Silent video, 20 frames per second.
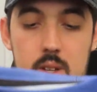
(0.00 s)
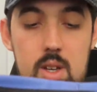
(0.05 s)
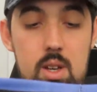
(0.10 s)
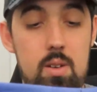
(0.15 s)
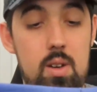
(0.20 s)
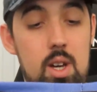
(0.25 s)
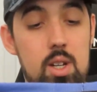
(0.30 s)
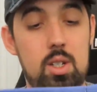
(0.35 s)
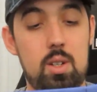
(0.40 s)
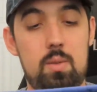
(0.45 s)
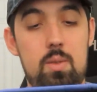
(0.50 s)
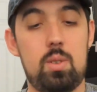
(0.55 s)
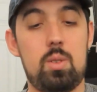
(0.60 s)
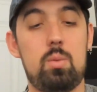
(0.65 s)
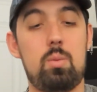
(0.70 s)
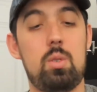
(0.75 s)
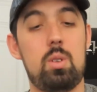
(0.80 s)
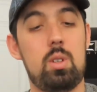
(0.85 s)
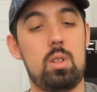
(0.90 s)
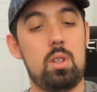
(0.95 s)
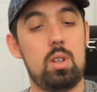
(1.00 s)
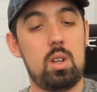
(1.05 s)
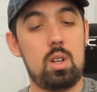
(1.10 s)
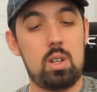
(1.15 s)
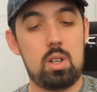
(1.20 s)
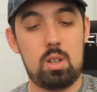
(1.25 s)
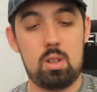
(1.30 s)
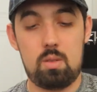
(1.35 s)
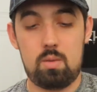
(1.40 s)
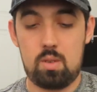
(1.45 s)
It actually feels really good,
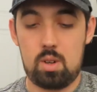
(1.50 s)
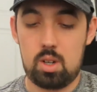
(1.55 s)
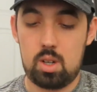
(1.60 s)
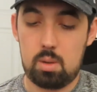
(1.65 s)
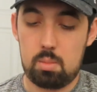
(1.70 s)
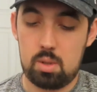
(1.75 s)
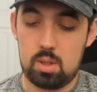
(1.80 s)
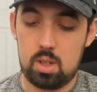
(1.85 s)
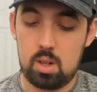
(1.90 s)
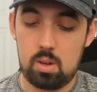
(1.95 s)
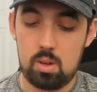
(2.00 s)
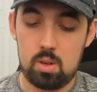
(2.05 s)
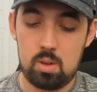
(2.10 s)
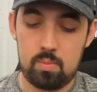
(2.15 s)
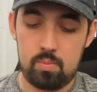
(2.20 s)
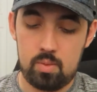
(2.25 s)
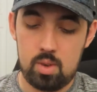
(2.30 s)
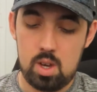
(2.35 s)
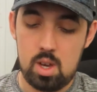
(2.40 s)
very good material.